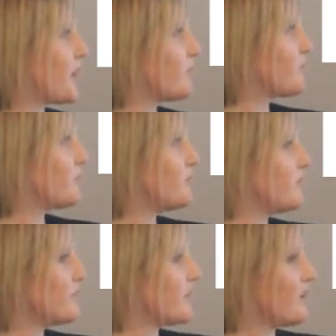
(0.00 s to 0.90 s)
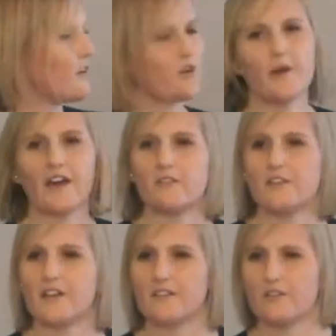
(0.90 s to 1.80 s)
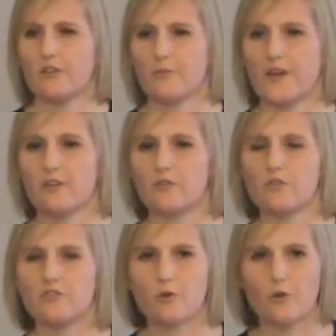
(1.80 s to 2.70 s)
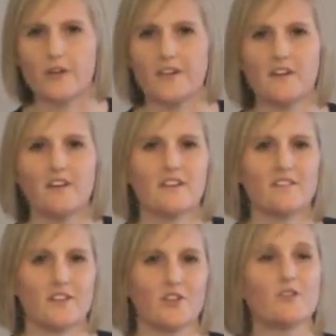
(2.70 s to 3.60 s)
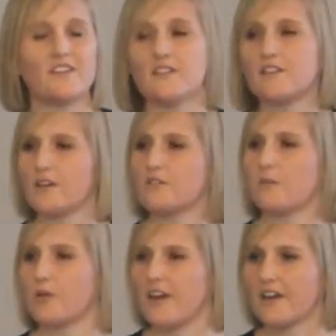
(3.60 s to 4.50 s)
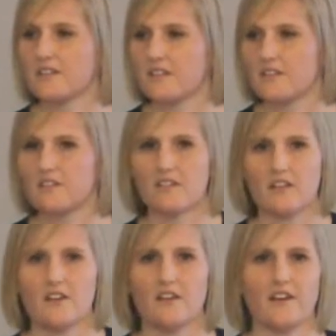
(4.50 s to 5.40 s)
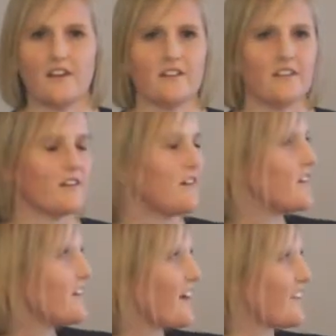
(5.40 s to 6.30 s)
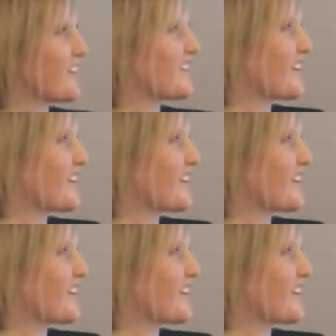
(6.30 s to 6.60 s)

be able to, you know, look back on that and look back on your story, then you'd need to give someone access. And I think